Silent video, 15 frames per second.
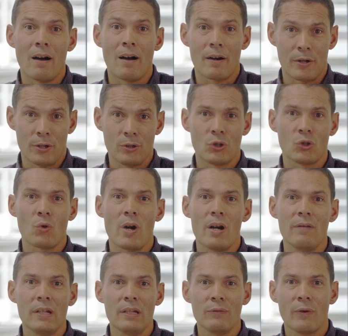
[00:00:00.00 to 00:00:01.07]
Are you
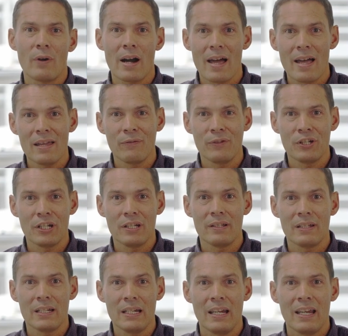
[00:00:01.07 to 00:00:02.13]
striving for high
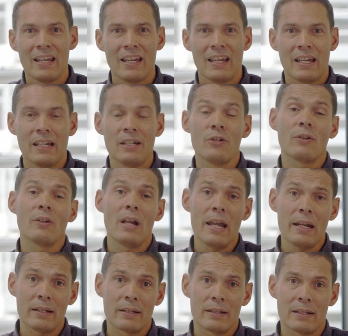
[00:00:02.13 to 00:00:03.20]
efficiency in your
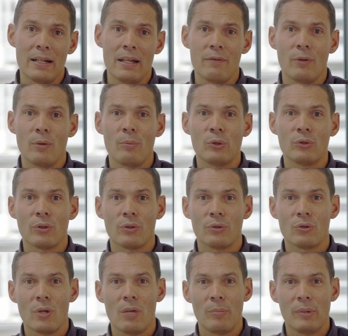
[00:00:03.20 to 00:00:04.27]
next level motor control